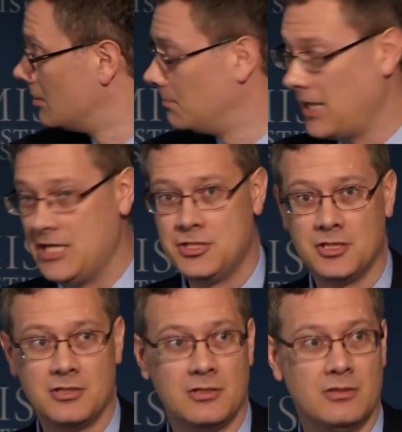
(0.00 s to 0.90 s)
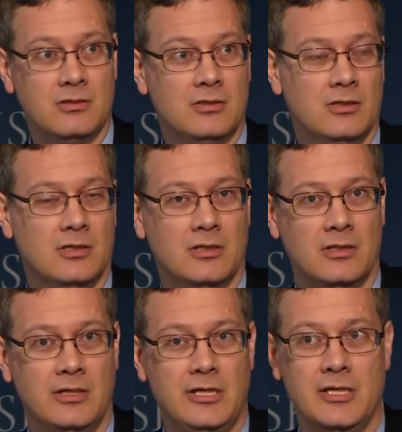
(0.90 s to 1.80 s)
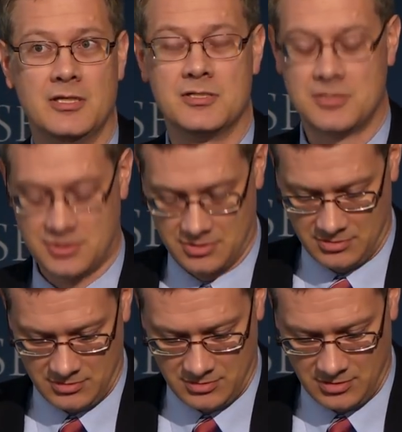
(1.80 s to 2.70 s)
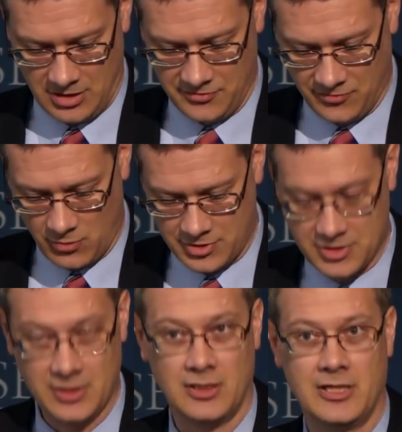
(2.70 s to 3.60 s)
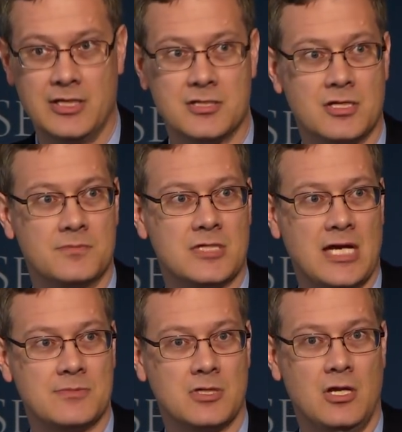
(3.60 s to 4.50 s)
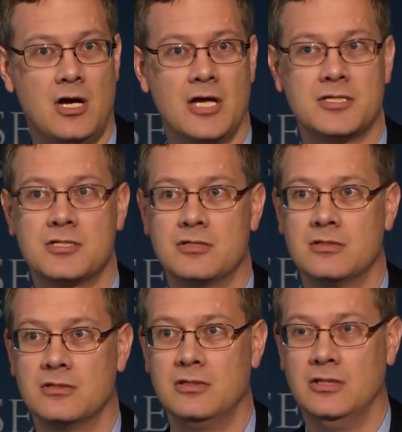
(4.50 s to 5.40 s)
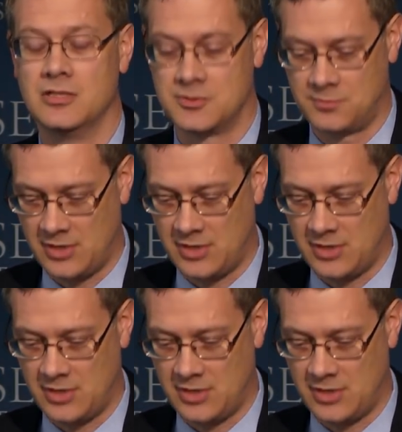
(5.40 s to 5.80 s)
The patient is unfortunately sometimes lost in this